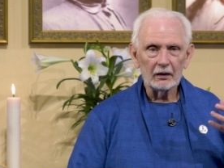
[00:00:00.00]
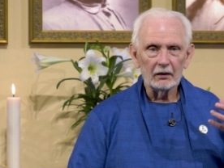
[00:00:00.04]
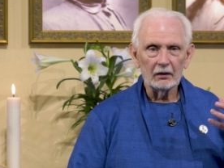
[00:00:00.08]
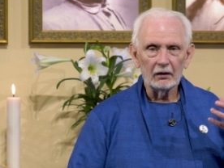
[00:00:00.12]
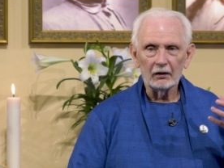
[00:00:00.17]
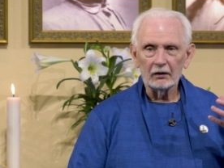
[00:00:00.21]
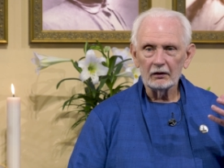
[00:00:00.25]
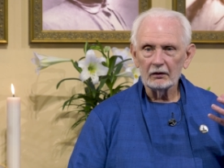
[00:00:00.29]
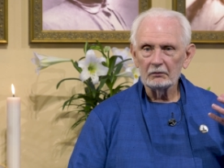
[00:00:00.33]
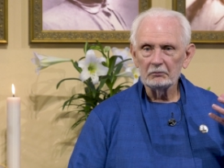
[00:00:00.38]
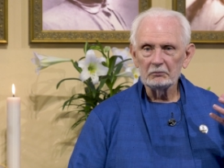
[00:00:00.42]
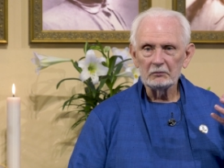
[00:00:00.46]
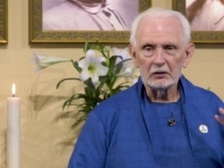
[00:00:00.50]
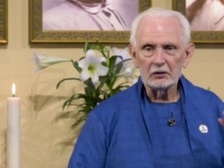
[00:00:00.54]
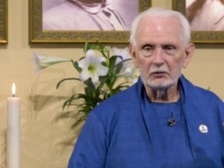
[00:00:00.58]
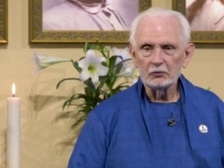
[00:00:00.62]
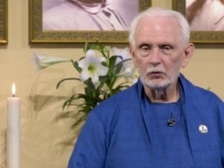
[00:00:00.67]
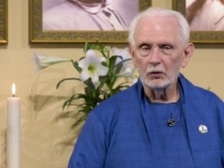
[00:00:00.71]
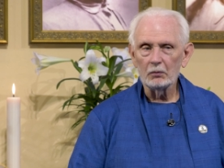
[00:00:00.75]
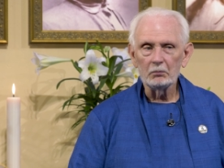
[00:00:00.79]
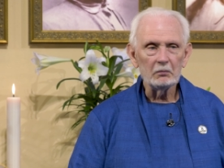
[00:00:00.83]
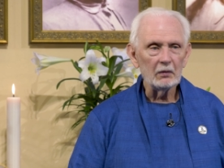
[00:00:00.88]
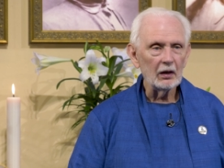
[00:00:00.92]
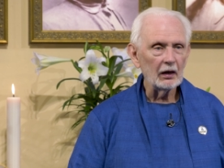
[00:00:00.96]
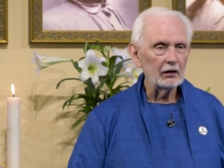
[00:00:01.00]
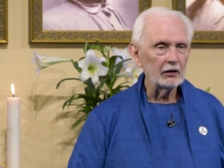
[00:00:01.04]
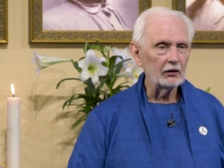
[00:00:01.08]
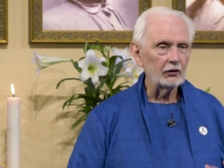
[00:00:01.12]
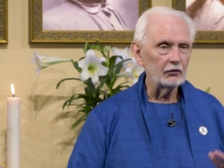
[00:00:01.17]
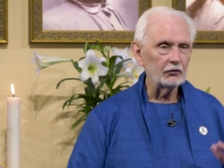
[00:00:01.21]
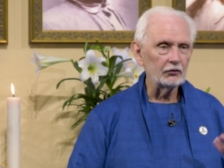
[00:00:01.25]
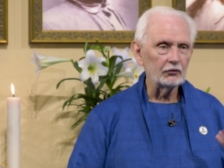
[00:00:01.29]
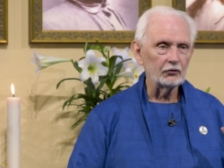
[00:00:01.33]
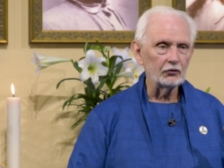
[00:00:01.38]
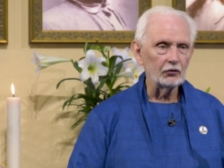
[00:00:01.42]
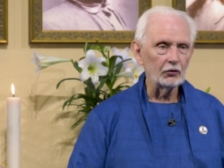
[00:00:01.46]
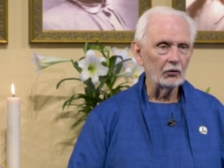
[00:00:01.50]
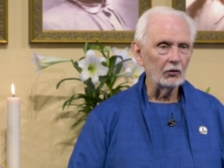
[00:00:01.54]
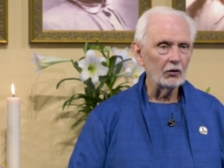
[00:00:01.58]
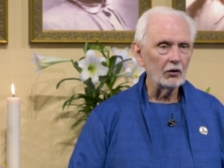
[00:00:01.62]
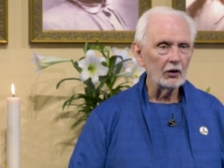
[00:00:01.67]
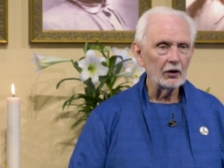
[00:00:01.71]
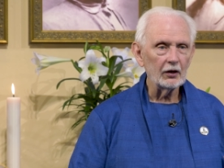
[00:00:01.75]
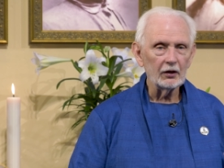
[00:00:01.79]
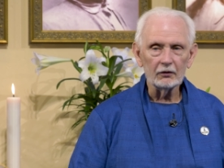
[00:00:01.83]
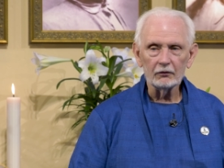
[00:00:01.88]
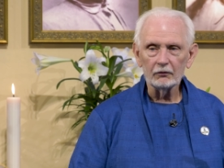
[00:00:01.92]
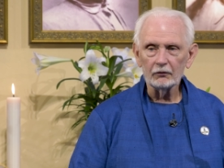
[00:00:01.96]
uh, tremendous
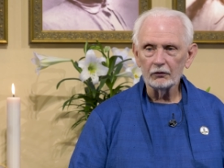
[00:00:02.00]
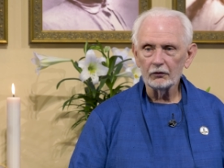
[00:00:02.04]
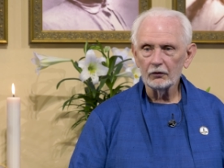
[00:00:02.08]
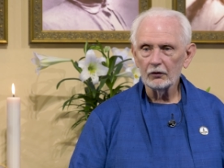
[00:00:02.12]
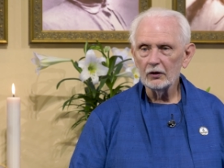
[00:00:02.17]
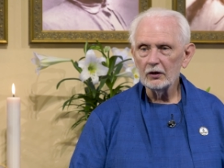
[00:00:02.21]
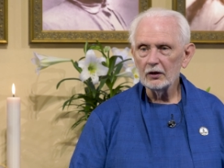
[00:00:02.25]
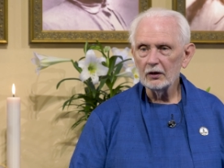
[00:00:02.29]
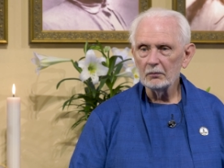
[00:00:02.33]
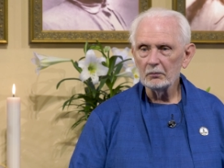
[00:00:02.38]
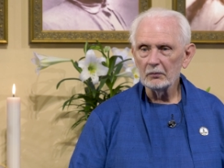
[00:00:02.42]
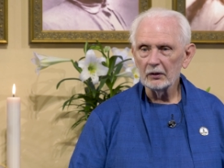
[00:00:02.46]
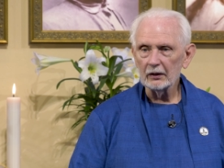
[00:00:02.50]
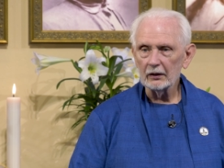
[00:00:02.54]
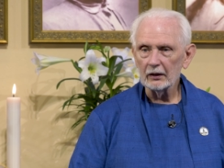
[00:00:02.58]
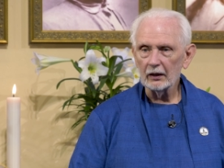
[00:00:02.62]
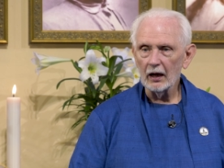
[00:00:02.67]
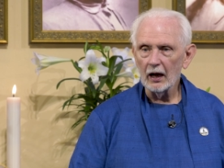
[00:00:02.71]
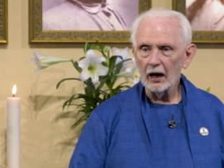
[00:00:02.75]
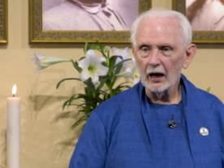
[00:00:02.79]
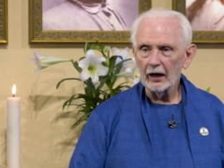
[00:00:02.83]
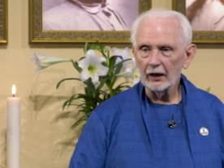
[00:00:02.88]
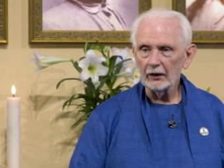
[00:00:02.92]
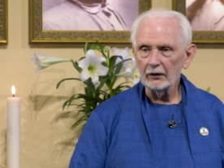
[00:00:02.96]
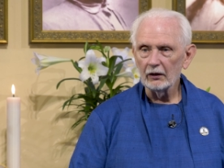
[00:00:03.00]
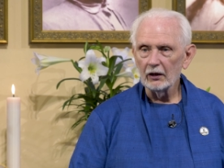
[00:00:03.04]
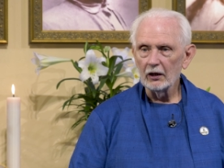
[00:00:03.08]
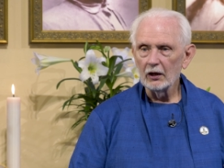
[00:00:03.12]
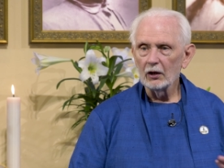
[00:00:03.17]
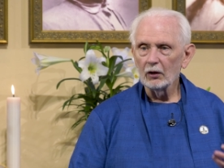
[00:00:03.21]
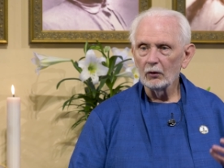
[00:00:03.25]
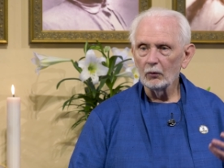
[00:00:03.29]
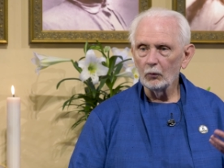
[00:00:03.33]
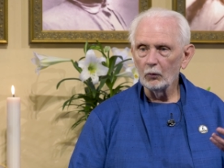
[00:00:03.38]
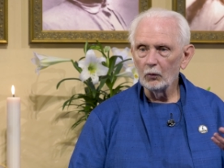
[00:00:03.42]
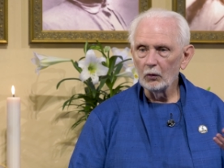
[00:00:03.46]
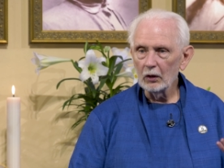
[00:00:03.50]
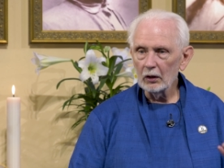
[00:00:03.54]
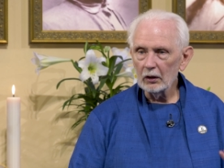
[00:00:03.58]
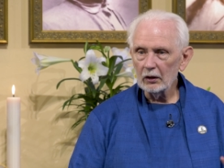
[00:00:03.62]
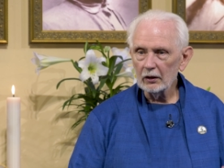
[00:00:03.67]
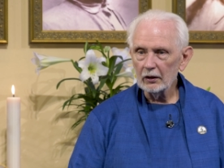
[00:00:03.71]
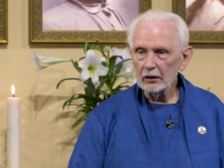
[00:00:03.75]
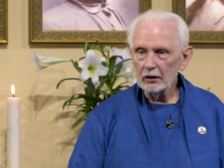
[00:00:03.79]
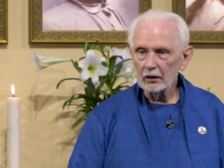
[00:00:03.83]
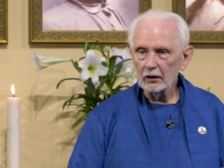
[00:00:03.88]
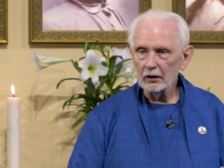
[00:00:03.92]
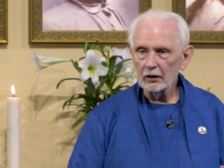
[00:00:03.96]
joy and freedom in God,
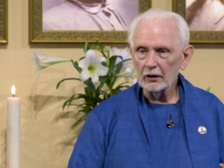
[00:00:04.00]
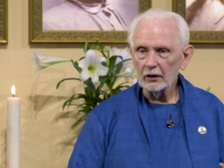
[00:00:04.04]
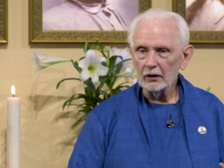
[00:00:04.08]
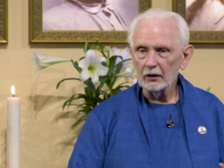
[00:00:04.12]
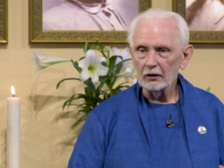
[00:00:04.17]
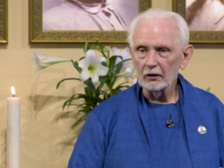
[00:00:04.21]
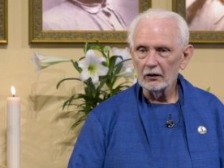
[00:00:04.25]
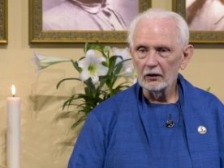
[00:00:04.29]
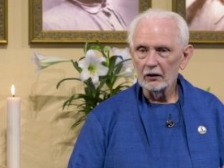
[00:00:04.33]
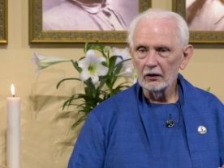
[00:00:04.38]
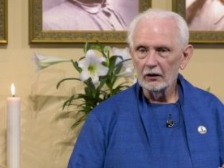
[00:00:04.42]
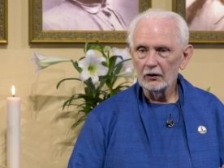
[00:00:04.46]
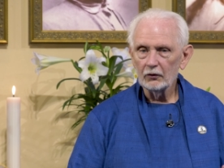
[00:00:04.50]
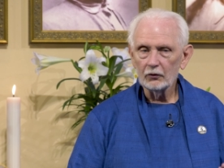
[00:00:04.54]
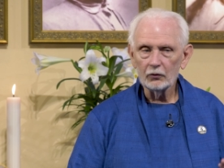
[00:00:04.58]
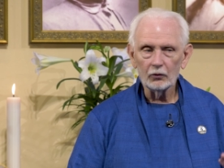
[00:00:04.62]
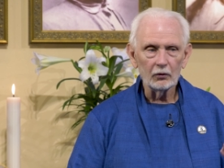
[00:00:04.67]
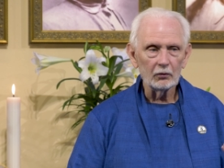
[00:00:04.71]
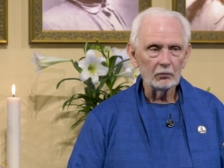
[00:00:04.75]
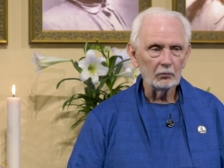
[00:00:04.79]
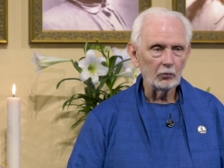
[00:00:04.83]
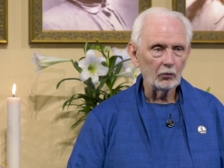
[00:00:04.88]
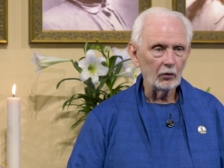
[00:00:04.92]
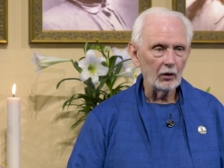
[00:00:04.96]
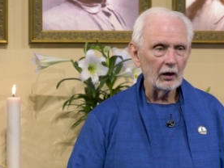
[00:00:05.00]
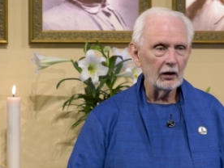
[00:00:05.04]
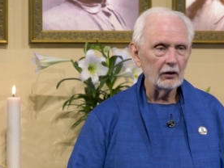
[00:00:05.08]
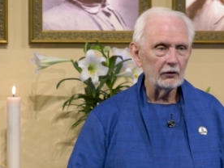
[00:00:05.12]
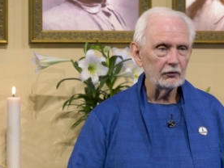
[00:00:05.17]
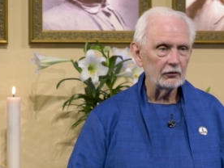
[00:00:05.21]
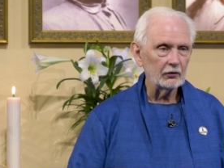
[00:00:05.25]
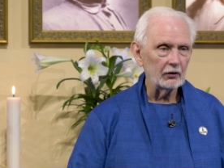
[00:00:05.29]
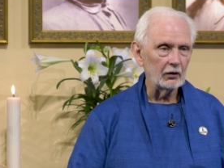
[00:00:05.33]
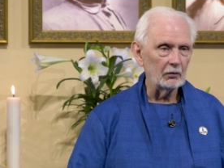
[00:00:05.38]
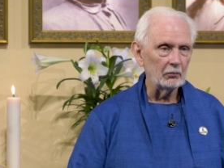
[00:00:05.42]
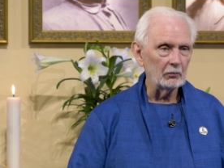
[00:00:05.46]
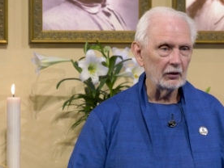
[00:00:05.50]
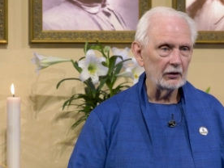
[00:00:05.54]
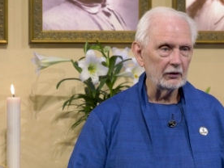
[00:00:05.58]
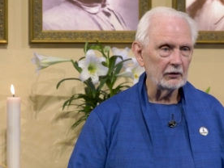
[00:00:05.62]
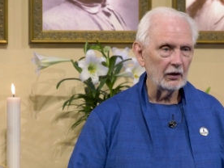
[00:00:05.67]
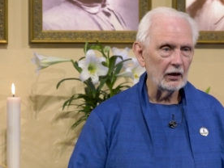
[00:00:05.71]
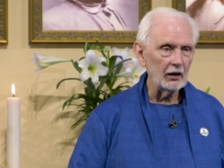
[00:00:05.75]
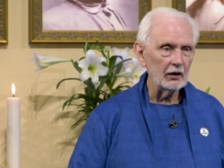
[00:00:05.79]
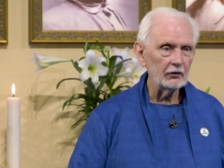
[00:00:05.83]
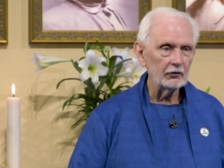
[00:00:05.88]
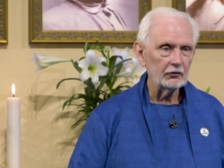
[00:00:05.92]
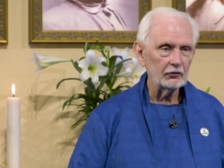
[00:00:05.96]
willingly to embrace
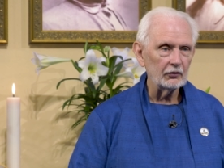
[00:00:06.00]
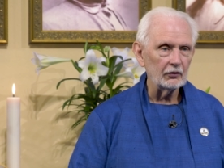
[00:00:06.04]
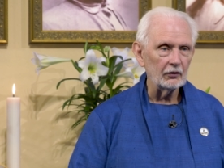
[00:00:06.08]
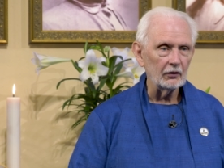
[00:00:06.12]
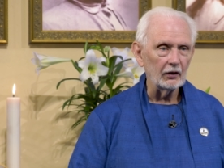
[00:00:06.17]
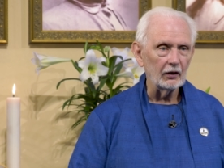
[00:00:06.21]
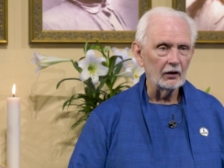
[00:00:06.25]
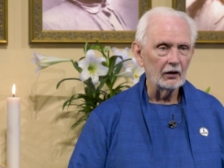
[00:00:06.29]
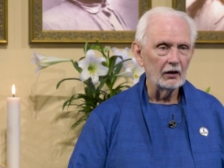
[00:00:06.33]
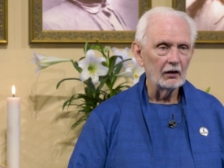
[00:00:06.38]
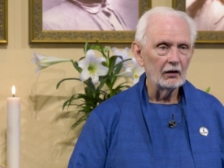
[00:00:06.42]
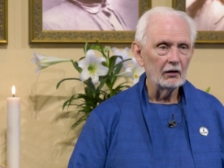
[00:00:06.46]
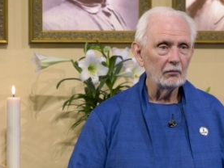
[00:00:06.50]
limitation,